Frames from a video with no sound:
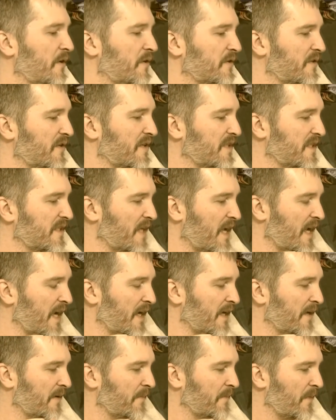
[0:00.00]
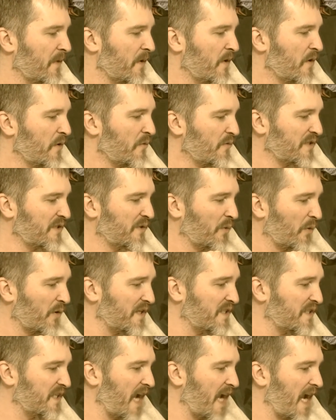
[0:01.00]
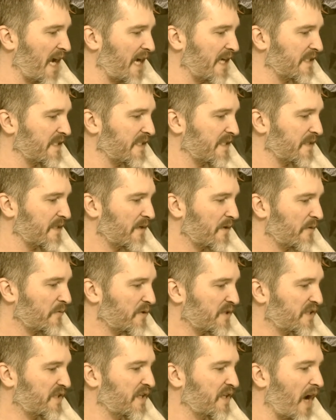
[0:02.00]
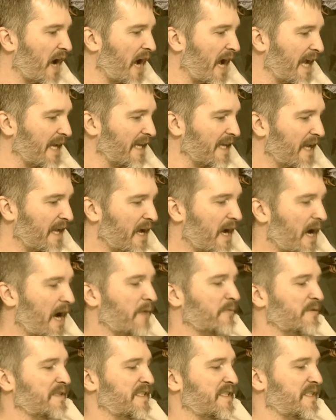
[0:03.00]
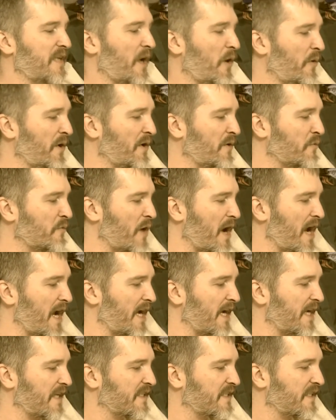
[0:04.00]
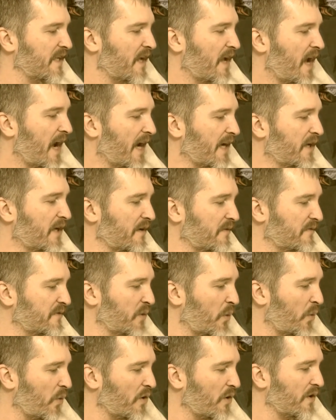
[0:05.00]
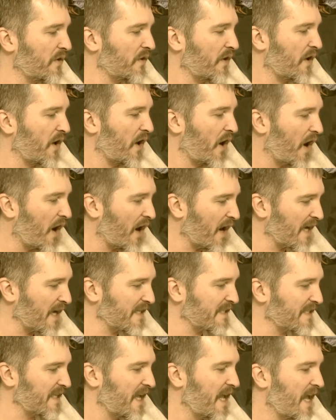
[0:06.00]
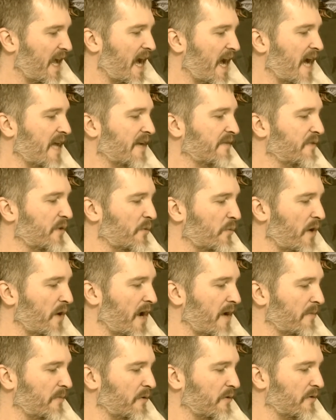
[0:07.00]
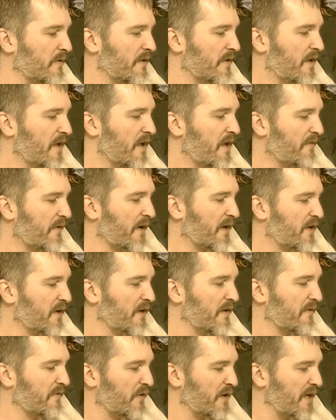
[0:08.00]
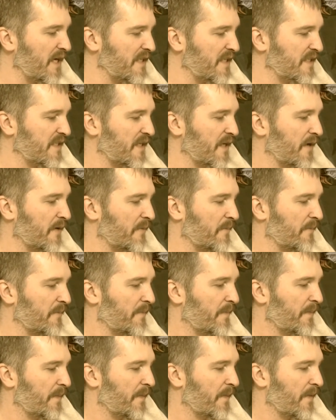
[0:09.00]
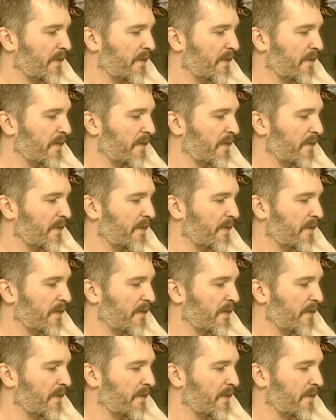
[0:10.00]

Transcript: soldier saying, When George Gates was shot, I was so enraged I could have tore the heart out of the rebel if I could have reached him.